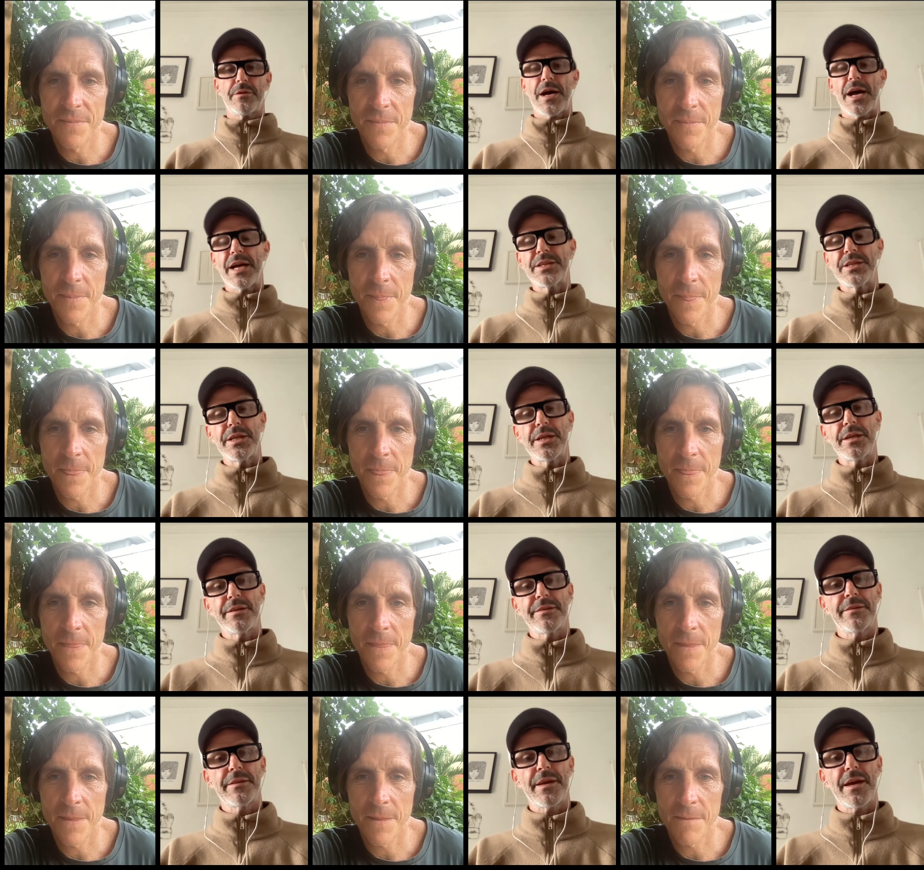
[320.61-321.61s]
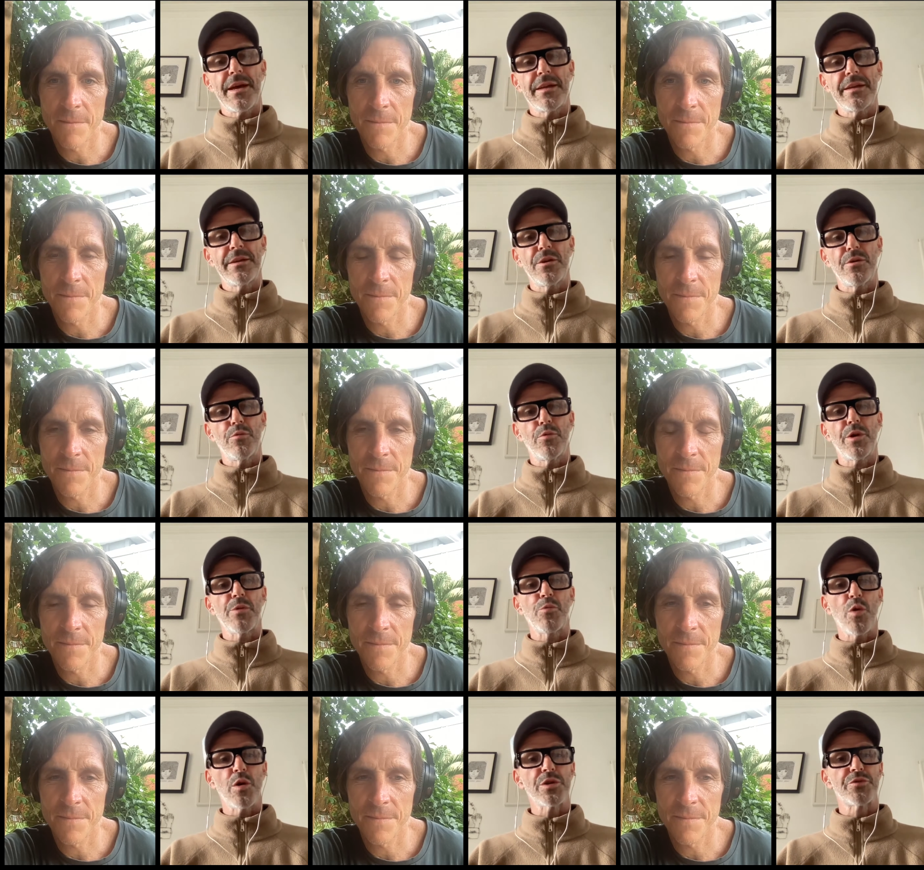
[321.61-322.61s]
Speaker 1: or idea that, you know, what it
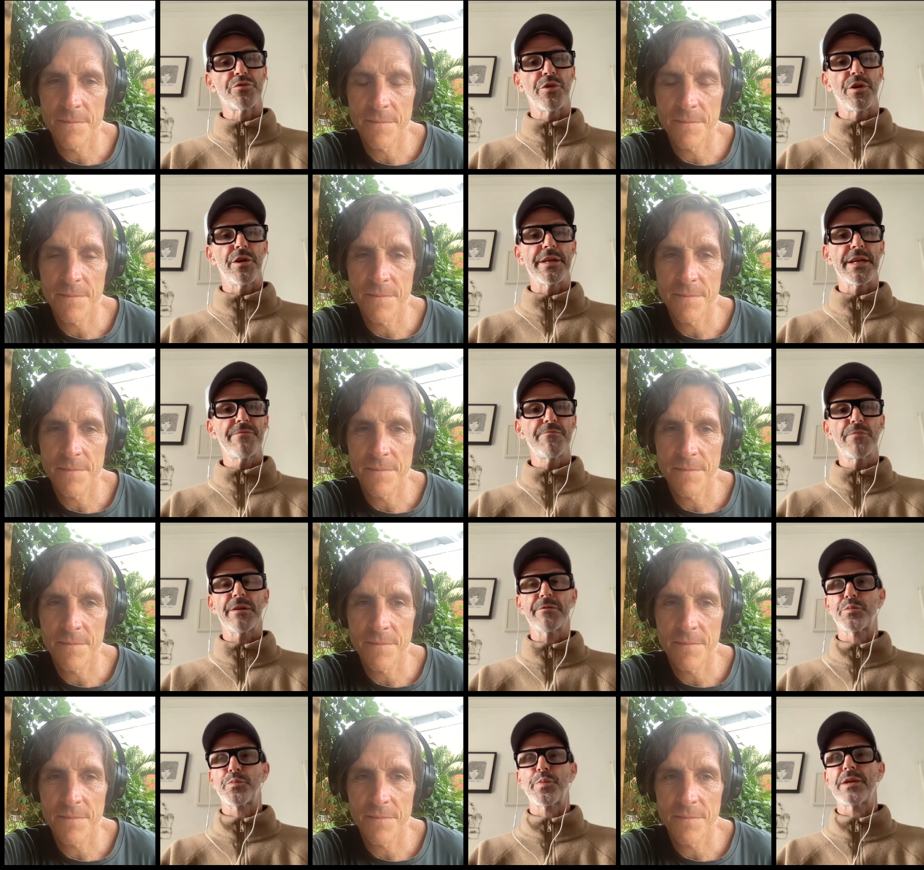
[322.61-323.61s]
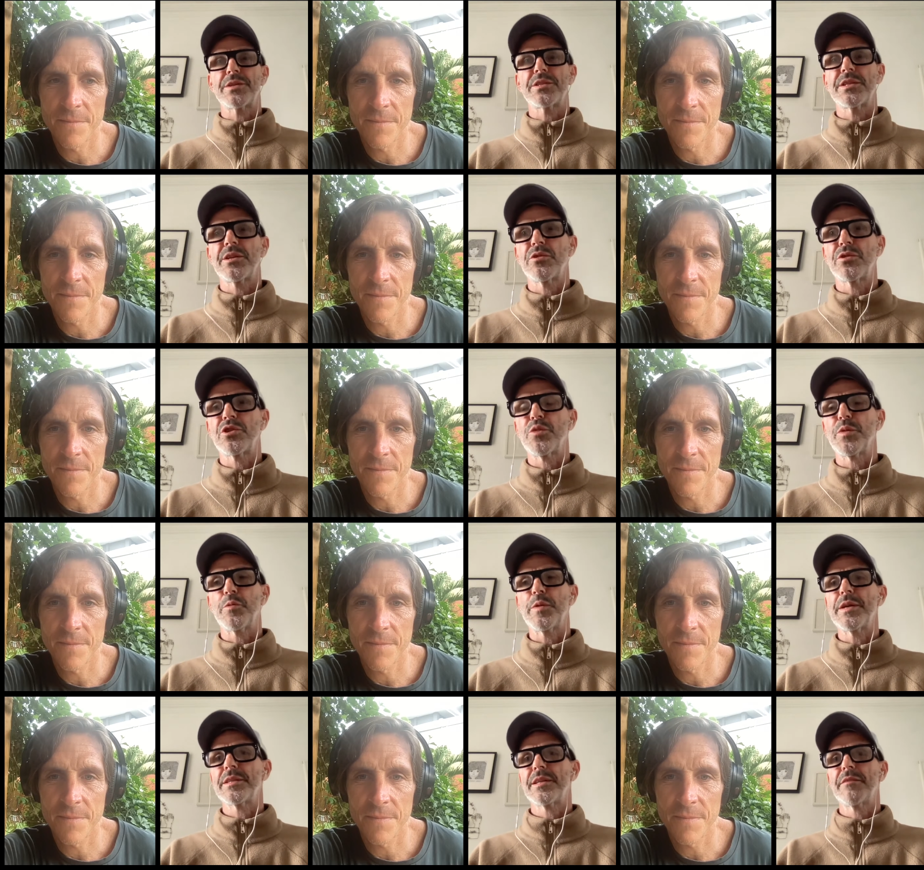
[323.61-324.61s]
was really, even when I was practicing a good couple of
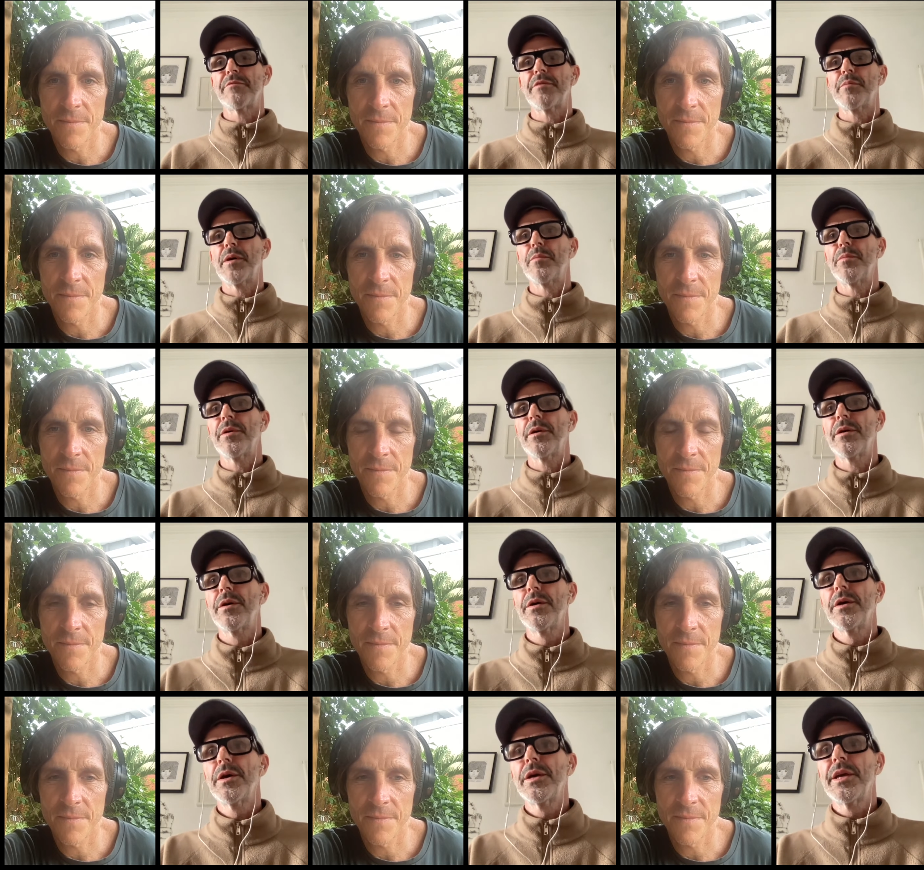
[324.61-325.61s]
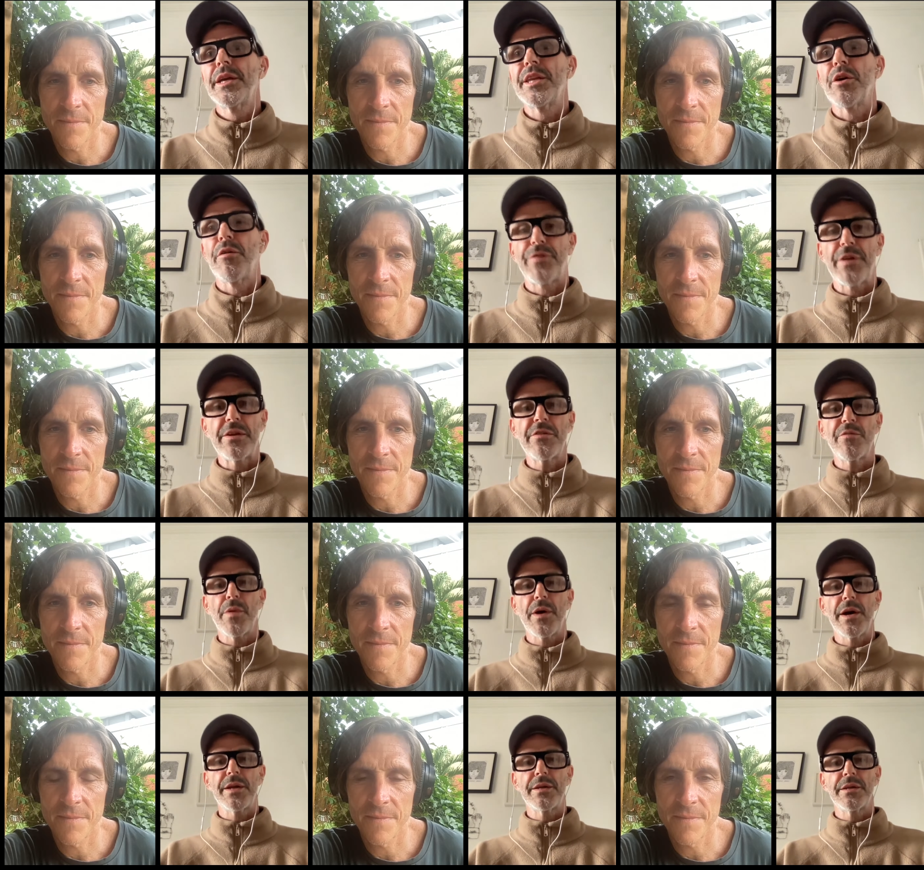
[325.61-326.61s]
weeks. And I remember, you know, a friend of
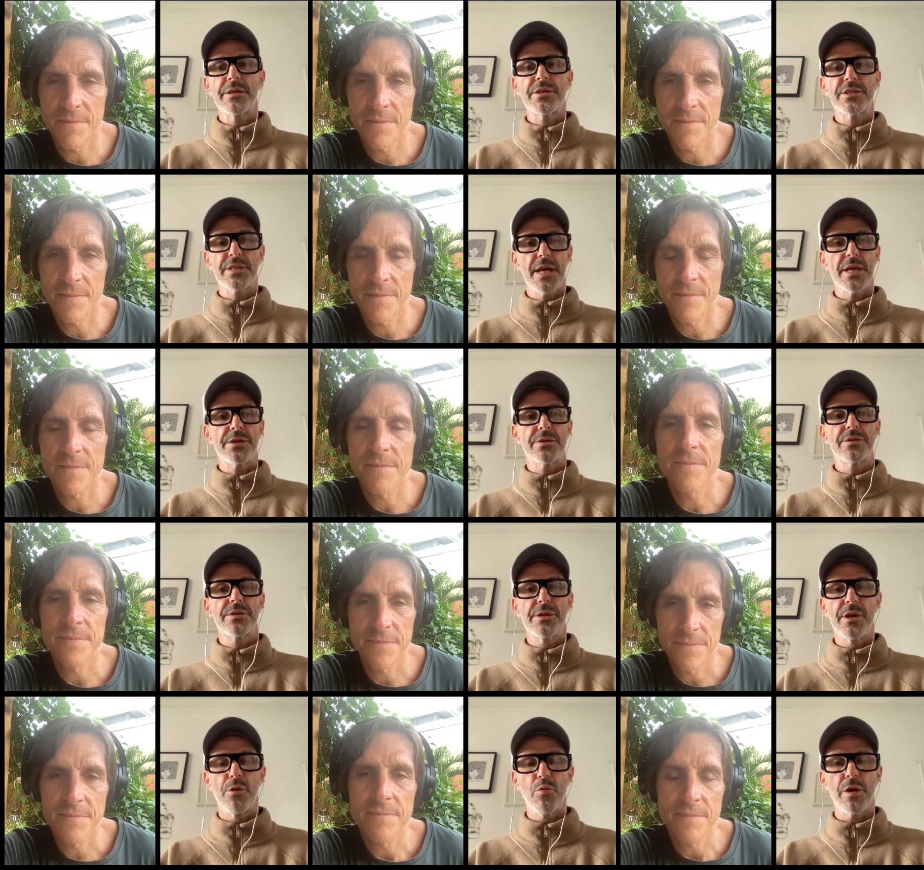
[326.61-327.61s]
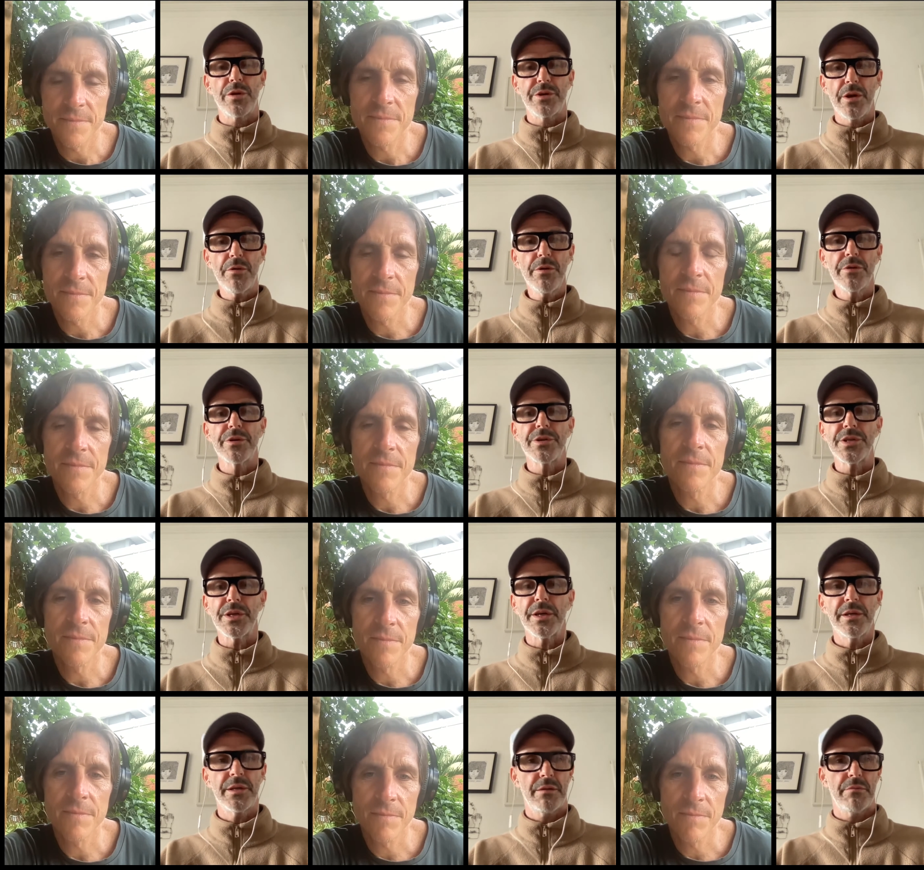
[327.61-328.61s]
mine had said, you know, what yoga is
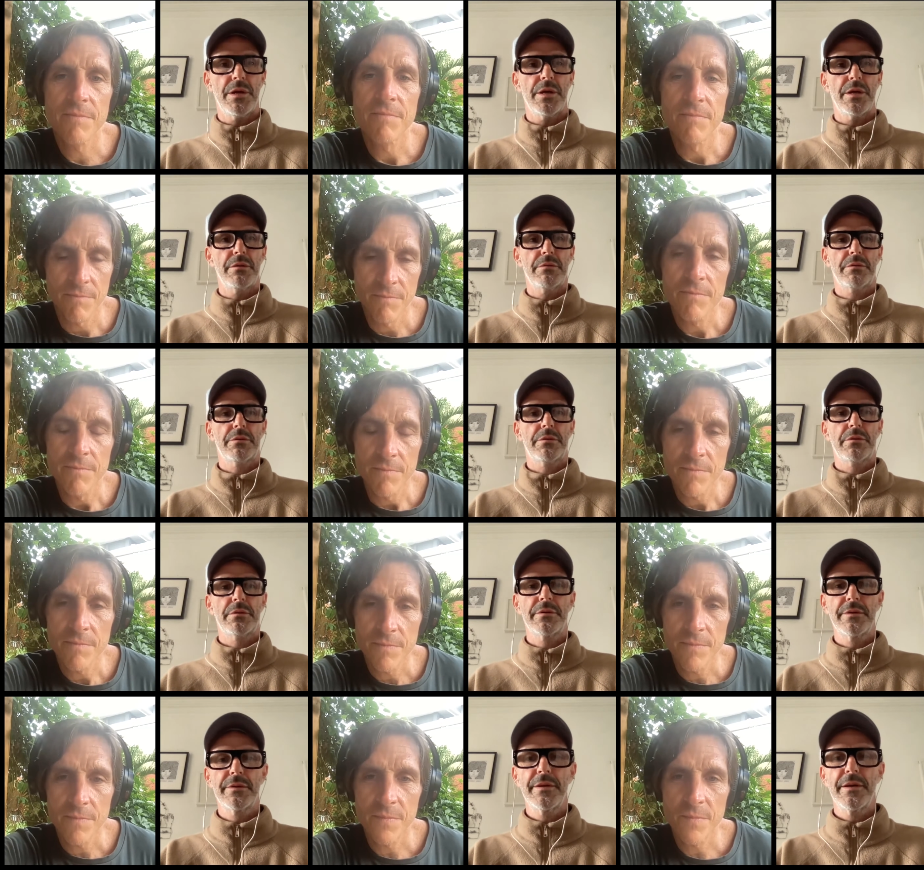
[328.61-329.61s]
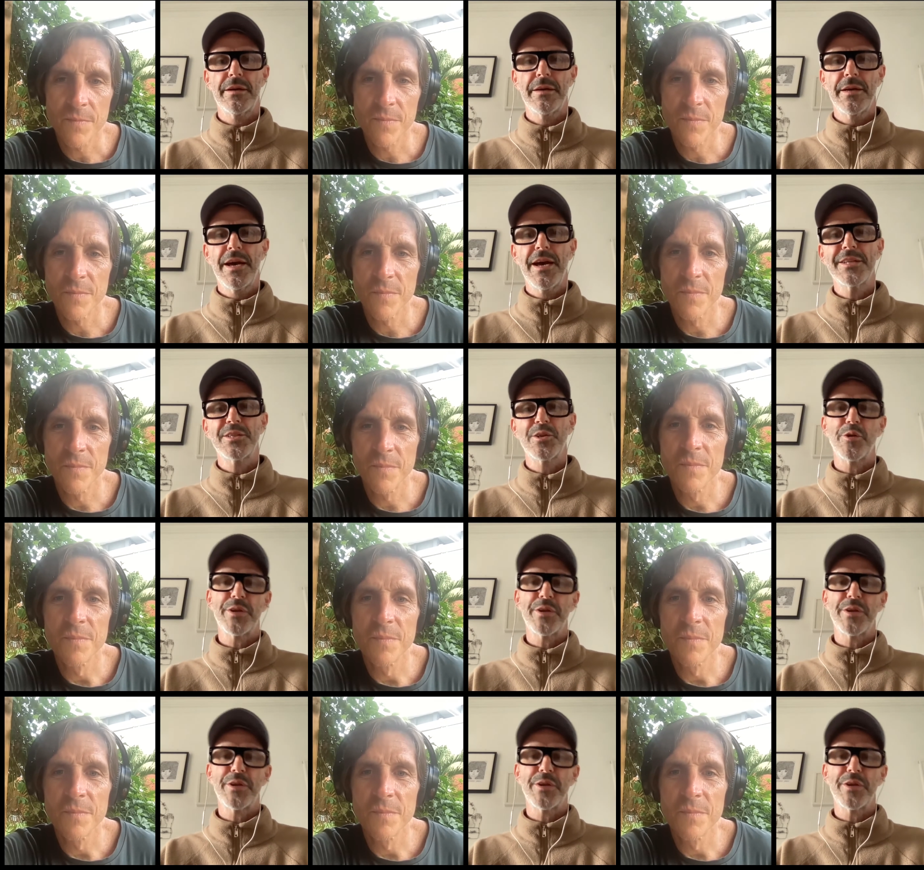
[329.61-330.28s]
it? And I'm like, let's